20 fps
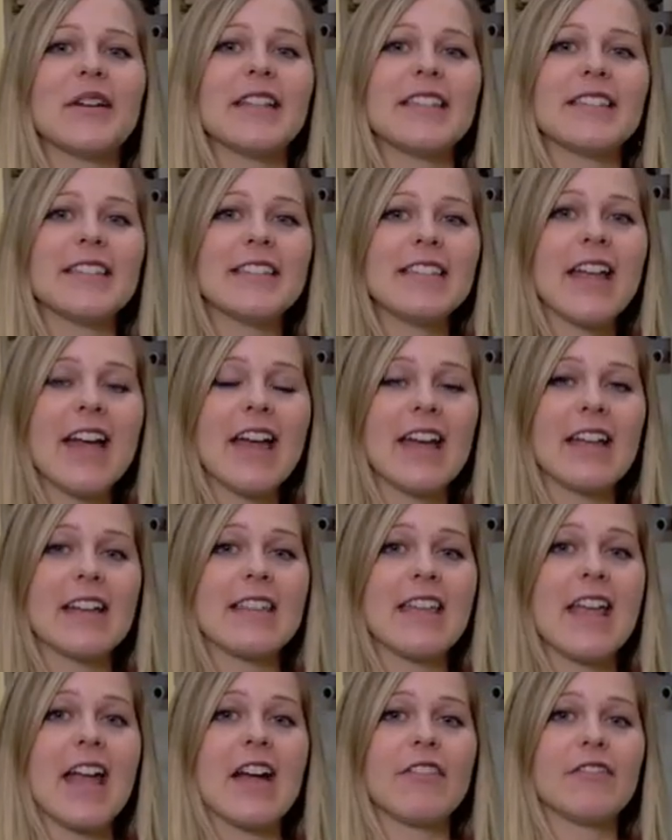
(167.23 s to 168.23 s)
instead,
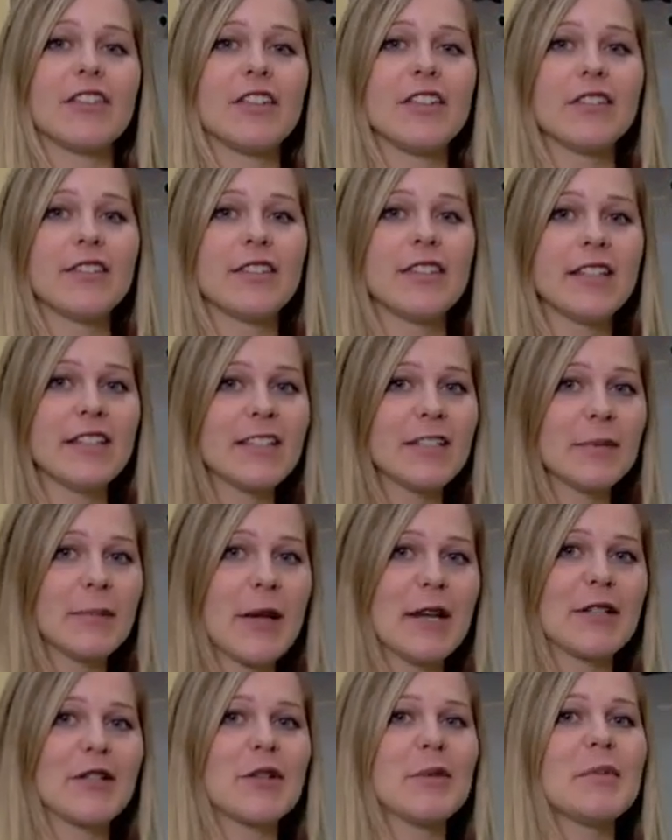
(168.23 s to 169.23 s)
they have to use this
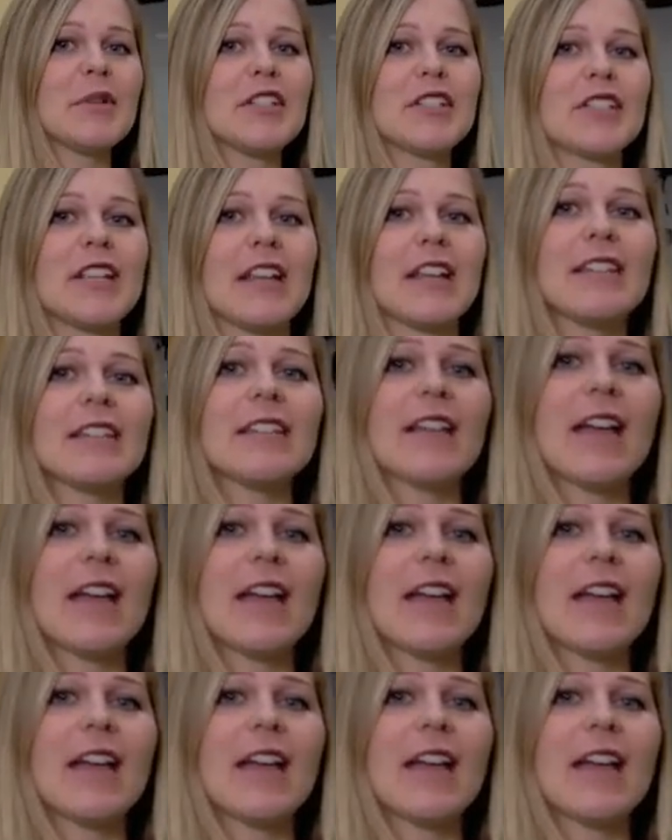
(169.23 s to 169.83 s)
special machine,